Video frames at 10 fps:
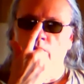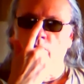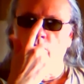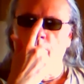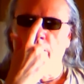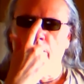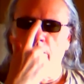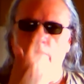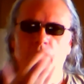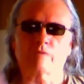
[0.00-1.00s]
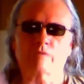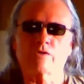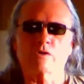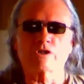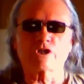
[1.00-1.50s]
From a, you know, if
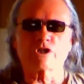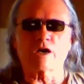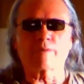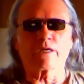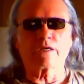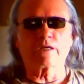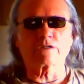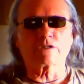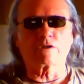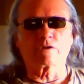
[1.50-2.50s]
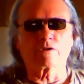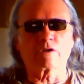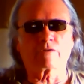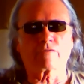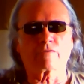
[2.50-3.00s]
you're a shamaness and you're
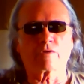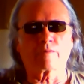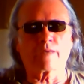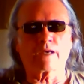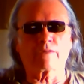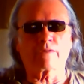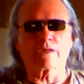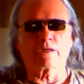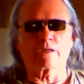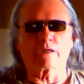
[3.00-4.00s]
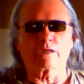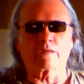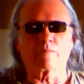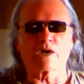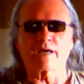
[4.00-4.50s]
looking for a man that
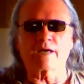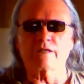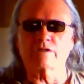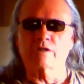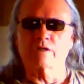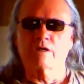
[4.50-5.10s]
embodies